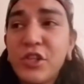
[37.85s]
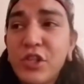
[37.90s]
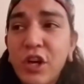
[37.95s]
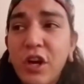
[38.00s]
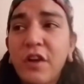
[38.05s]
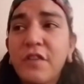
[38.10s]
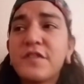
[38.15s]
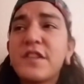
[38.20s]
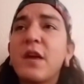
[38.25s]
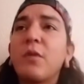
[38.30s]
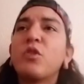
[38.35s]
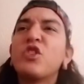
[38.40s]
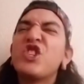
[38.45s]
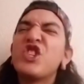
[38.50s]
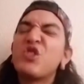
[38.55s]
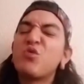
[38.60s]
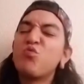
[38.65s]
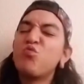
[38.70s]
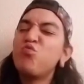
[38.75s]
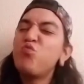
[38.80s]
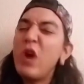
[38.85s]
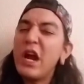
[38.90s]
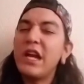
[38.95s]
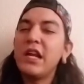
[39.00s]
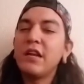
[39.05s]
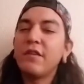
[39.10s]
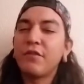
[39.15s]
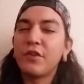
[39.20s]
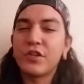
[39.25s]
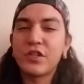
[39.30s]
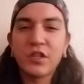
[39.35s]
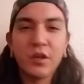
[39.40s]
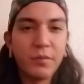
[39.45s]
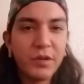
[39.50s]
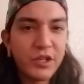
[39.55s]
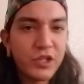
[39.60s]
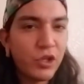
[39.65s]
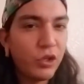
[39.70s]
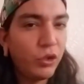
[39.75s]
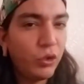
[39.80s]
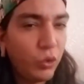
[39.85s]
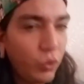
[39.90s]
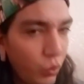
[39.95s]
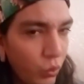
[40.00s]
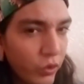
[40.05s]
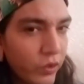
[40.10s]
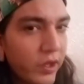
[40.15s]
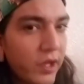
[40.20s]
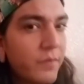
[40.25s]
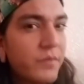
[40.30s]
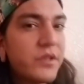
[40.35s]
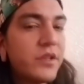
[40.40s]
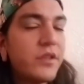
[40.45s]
sheriffs that were just waiting for someone to lure them